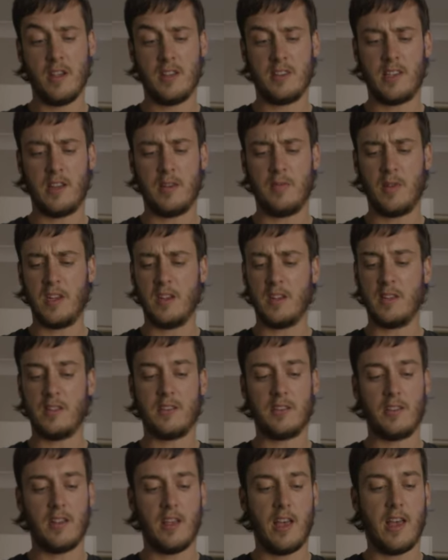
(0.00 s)

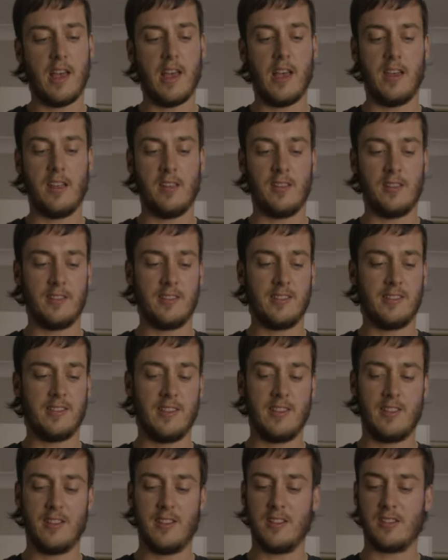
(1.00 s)
centimetres. And
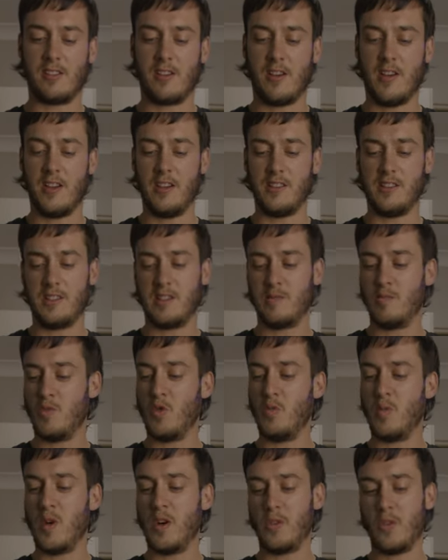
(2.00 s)
this guy is a
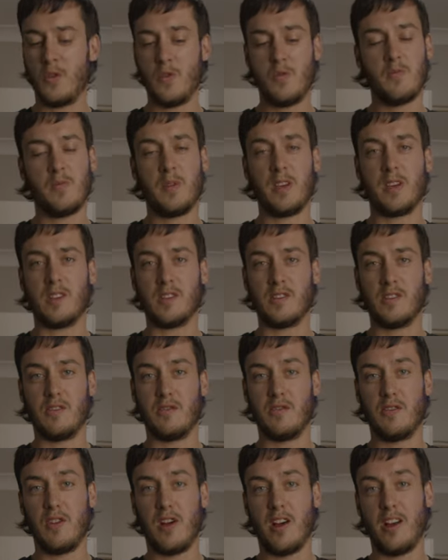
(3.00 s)
small model because
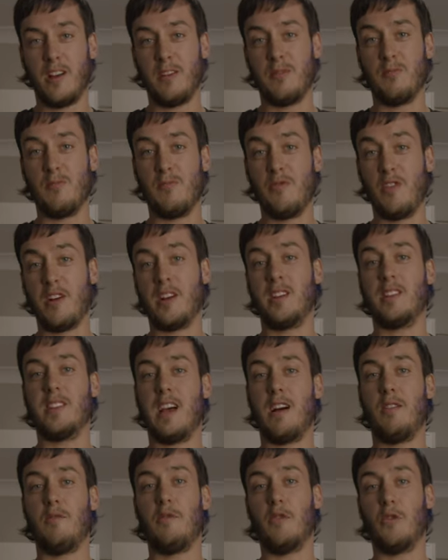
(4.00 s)
of I'm very
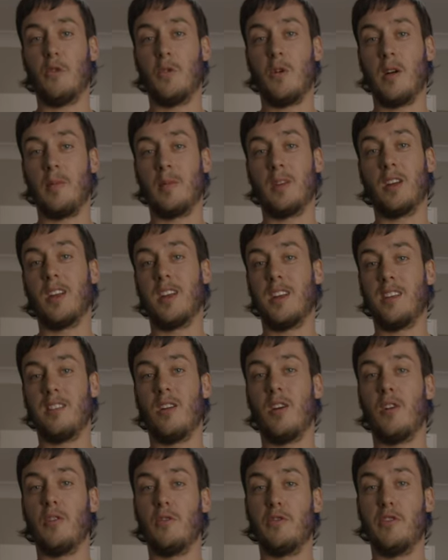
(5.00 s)
doubtful I'm going to eat
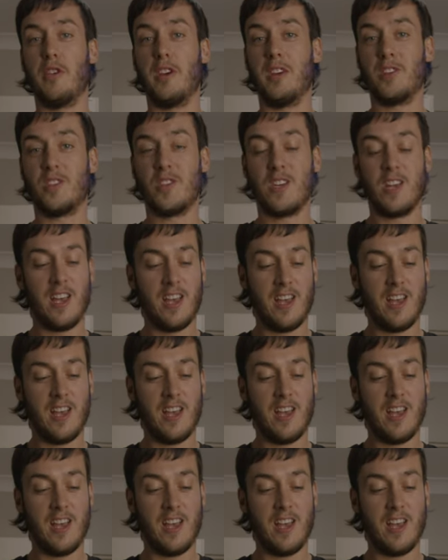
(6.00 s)
the whole fish.